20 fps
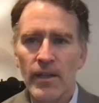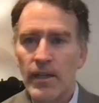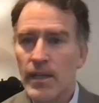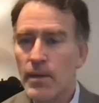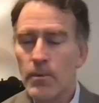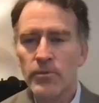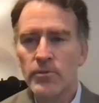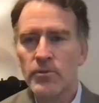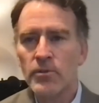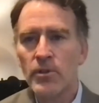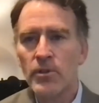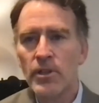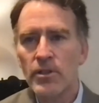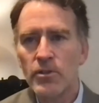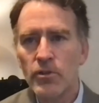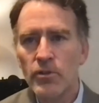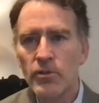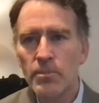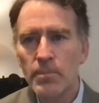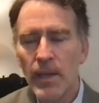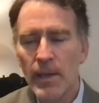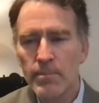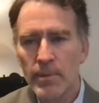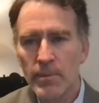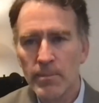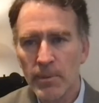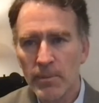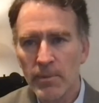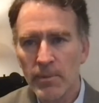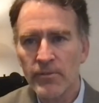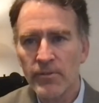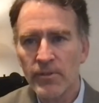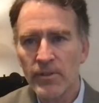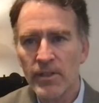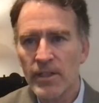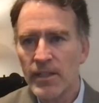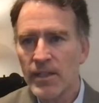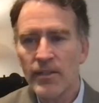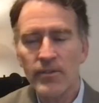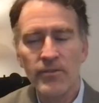He was good at newspaper
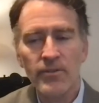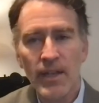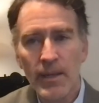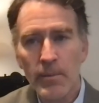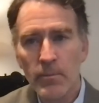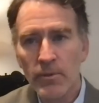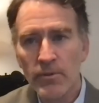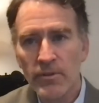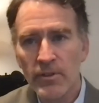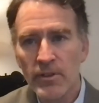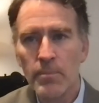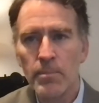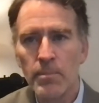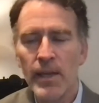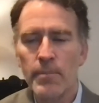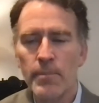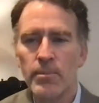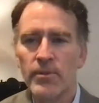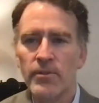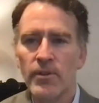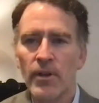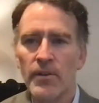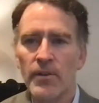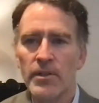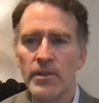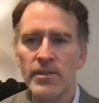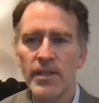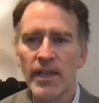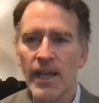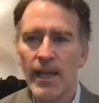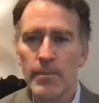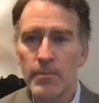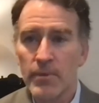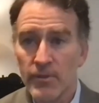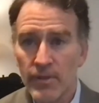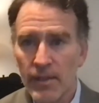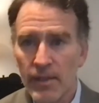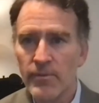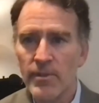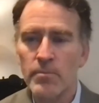publicity. His name was in the papers all the time,
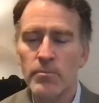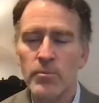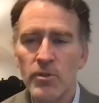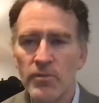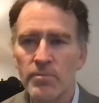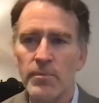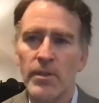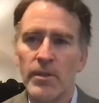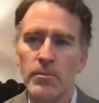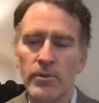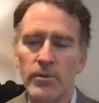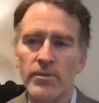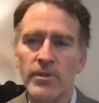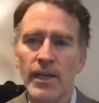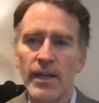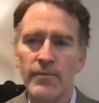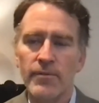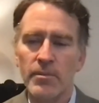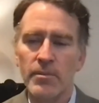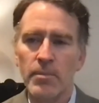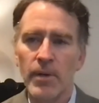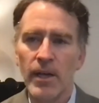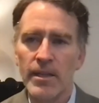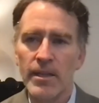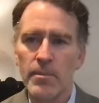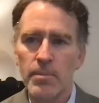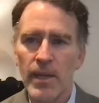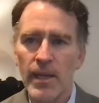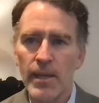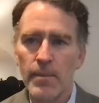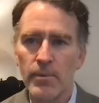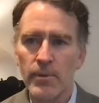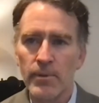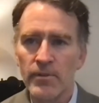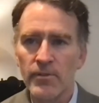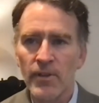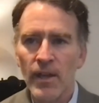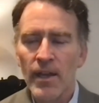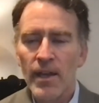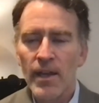as every movement was covered by the
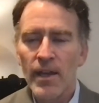papers.